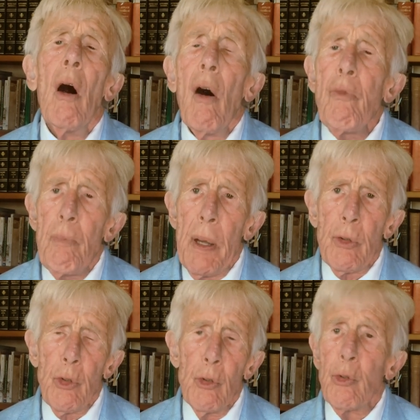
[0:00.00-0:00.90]
of
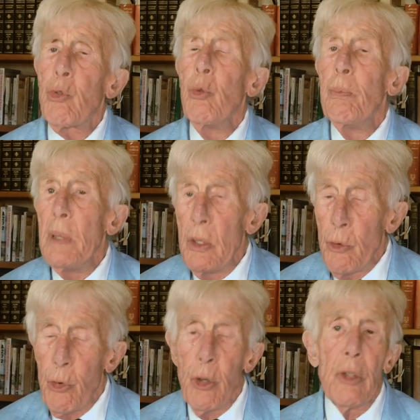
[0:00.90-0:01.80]
patients who've
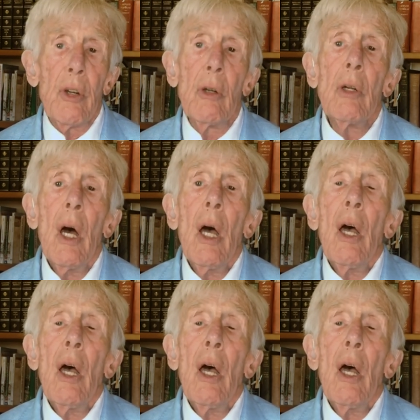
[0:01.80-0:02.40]
been treated,